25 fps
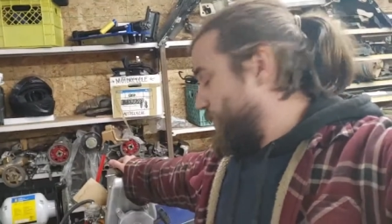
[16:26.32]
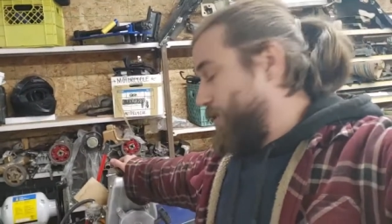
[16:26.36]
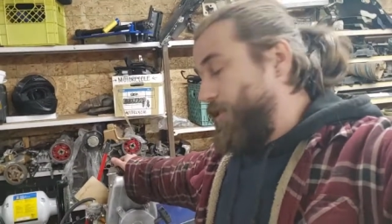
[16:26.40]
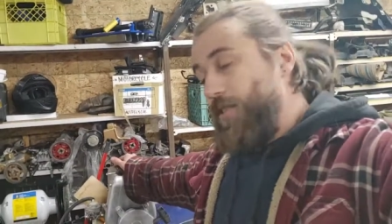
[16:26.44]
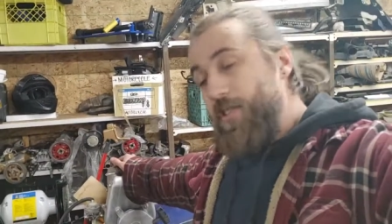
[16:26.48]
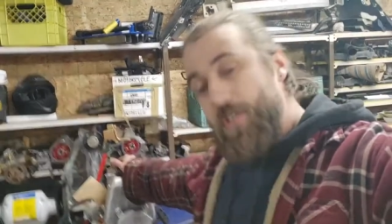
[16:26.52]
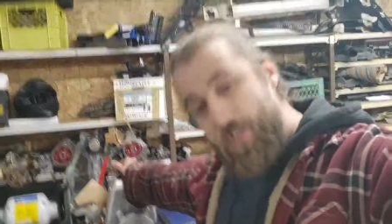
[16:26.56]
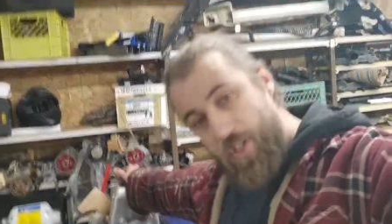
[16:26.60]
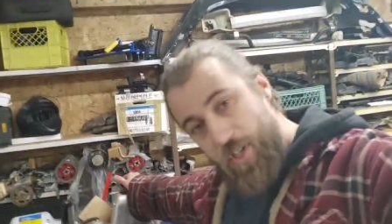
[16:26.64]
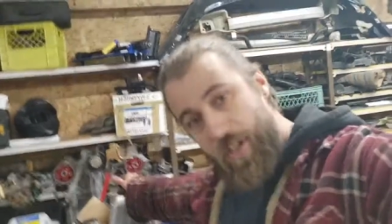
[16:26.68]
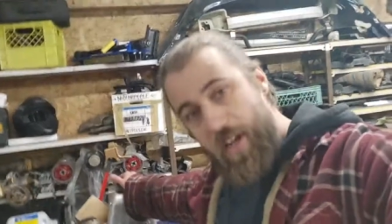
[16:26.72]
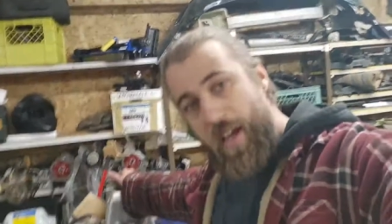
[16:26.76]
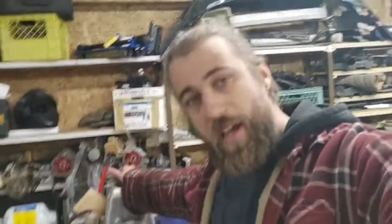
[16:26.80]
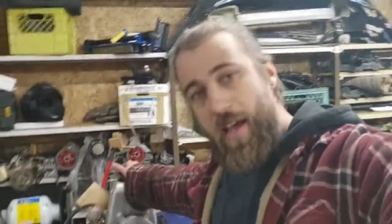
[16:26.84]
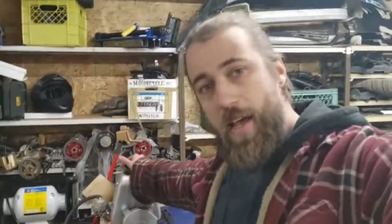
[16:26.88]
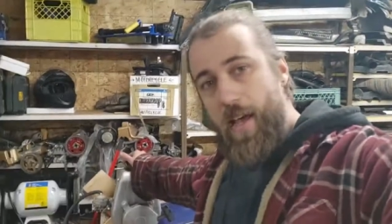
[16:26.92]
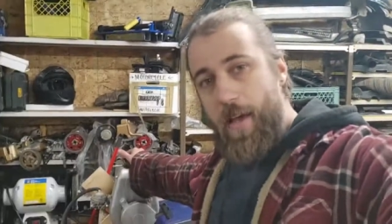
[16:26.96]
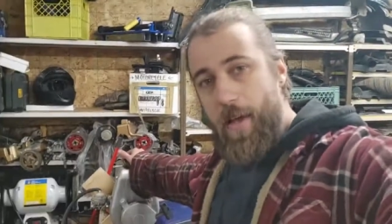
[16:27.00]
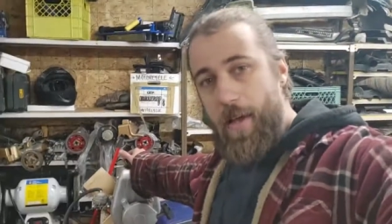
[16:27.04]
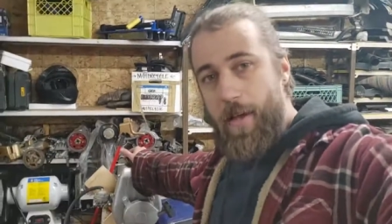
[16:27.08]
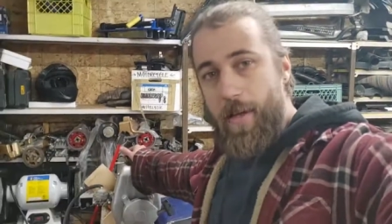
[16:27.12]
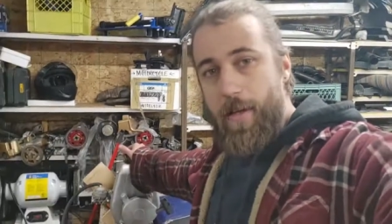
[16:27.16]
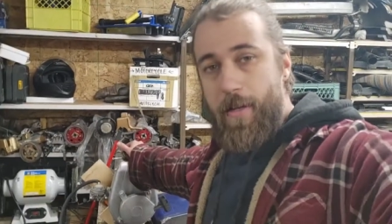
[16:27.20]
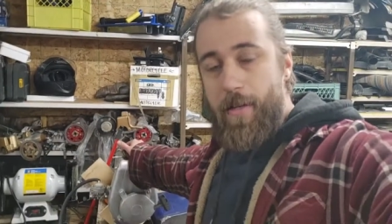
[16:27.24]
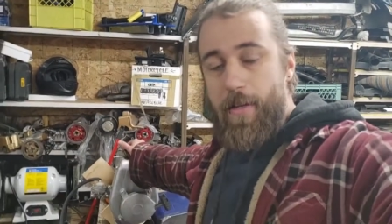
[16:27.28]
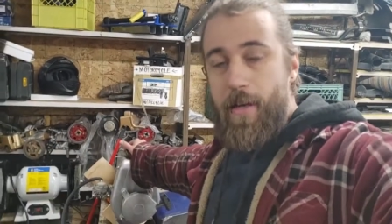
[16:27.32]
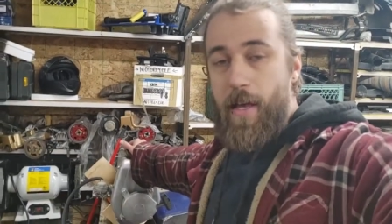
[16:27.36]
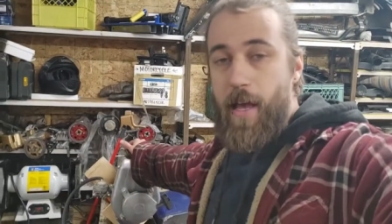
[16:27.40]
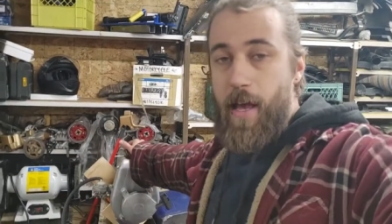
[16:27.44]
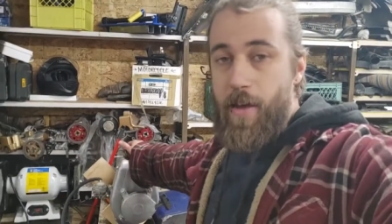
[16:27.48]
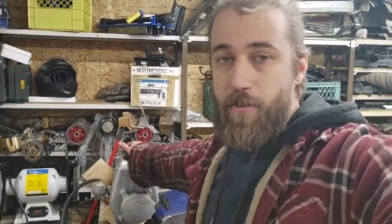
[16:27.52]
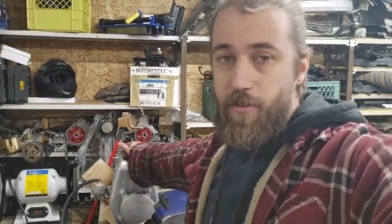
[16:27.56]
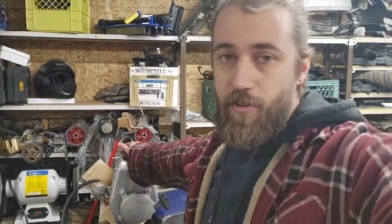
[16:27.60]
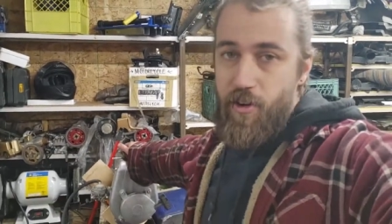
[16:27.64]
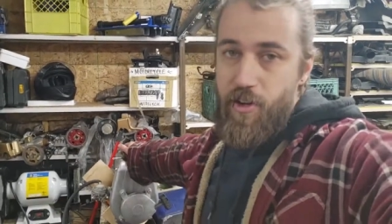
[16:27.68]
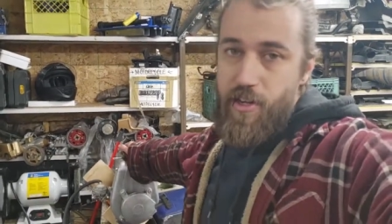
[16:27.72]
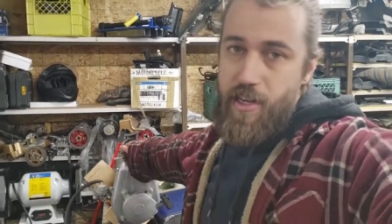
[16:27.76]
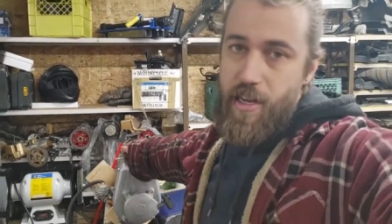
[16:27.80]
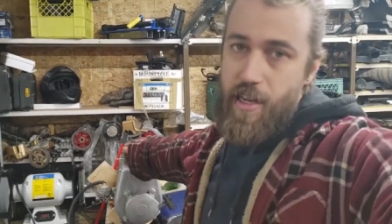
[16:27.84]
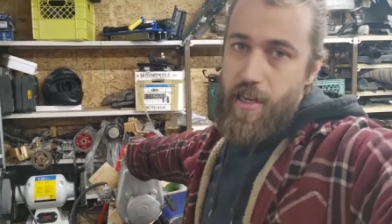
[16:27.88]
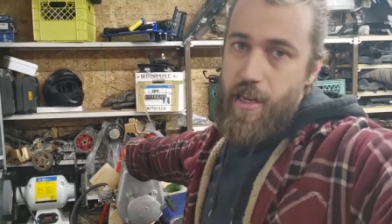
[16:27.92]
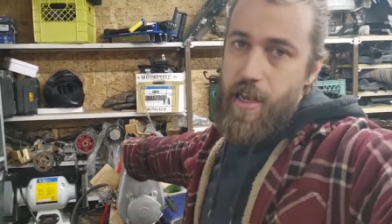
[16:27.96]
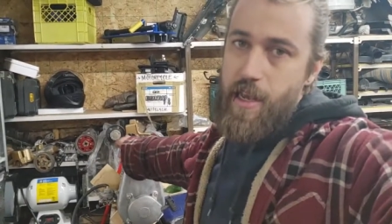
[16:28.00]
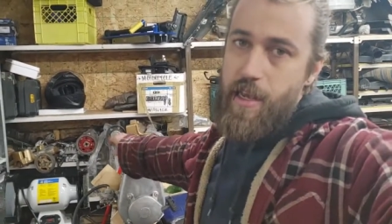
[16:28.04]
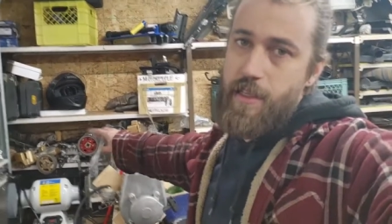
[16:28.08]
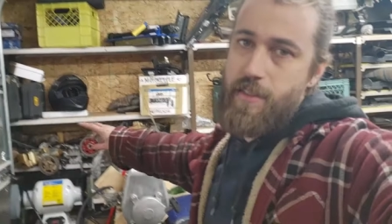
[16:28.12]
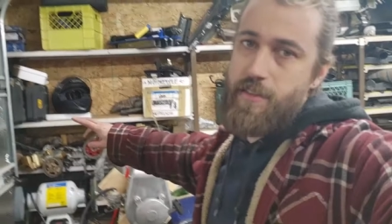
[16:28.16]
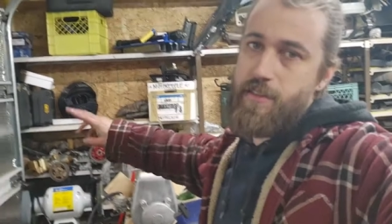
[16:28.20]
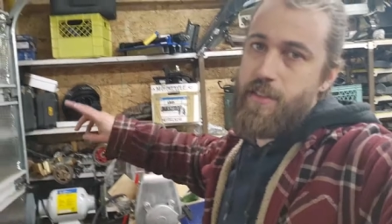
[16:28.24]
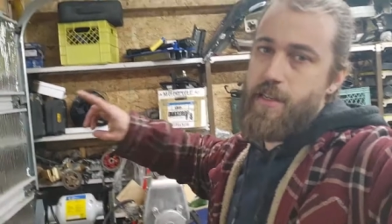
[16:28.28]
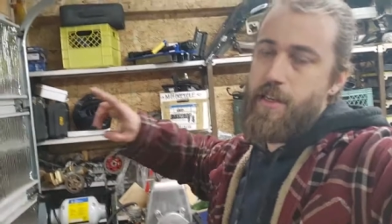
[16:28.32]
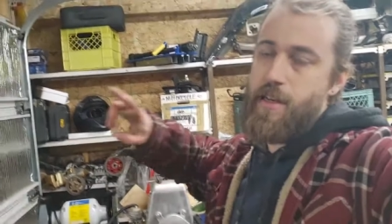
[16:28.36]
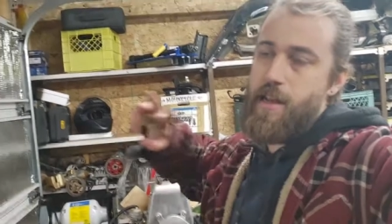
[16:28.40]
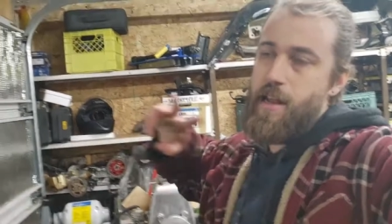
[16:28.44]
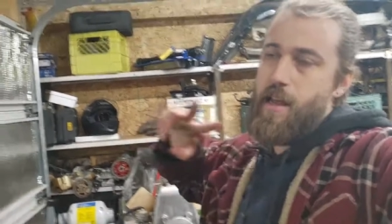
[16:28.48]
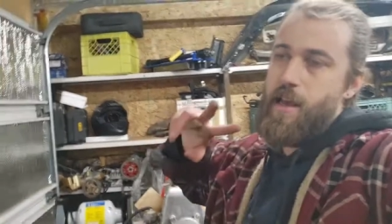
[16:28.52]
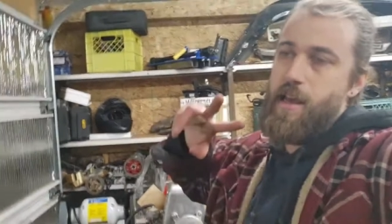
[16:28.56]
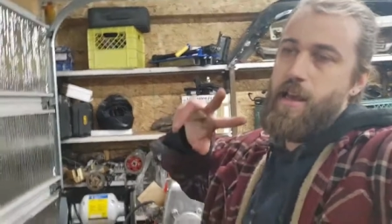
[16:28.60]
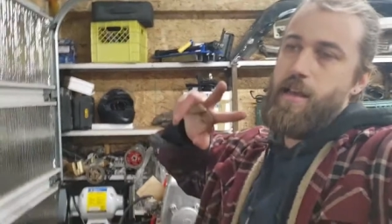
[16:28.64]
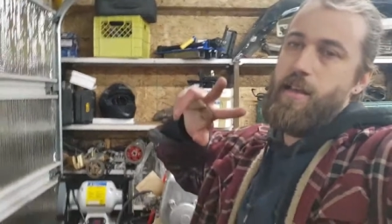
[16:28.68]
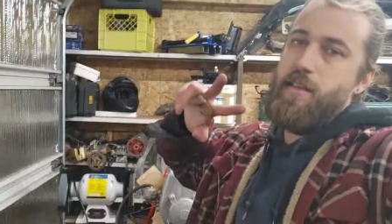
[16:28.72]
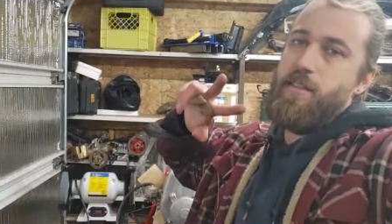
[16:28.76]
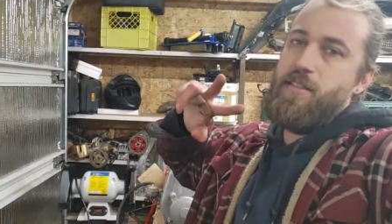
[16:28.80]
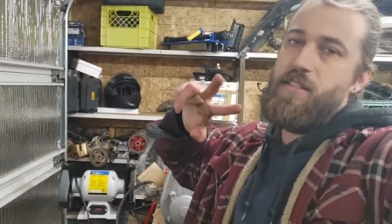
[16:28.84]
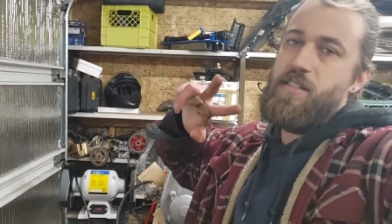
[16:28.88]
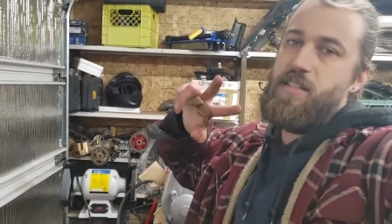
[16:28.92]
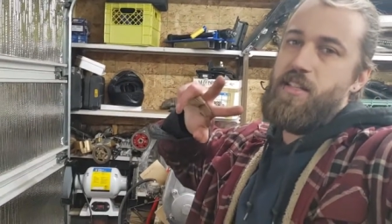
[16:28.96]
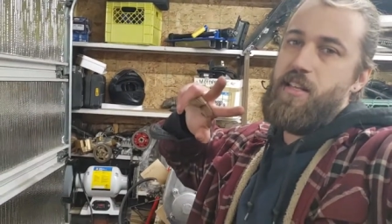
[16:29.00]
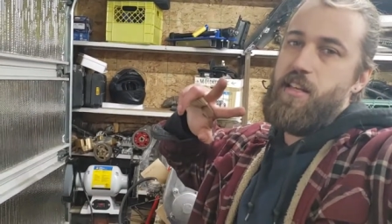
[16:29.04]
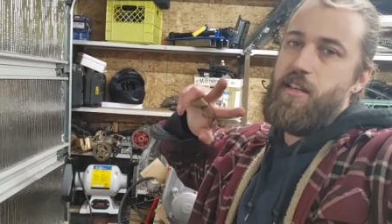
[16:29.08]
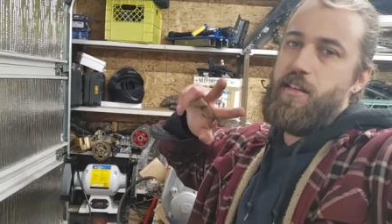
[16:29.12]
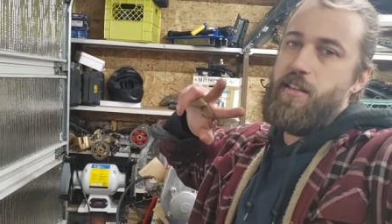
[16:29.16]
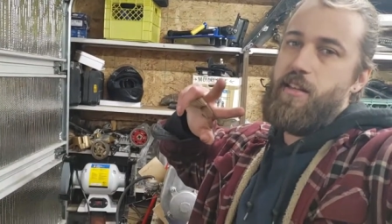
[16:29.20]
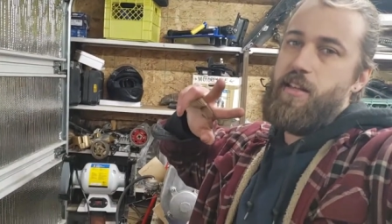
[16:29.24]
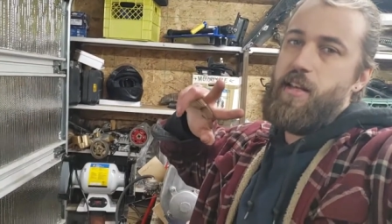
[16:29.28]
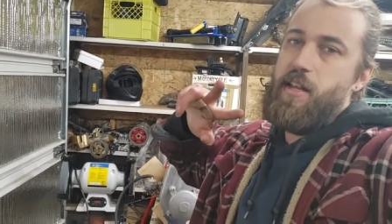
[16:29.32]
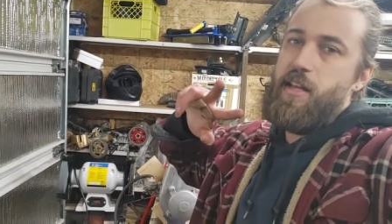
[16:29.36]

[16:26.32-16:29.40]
So yeah, have a great day guys, and I'll see you on the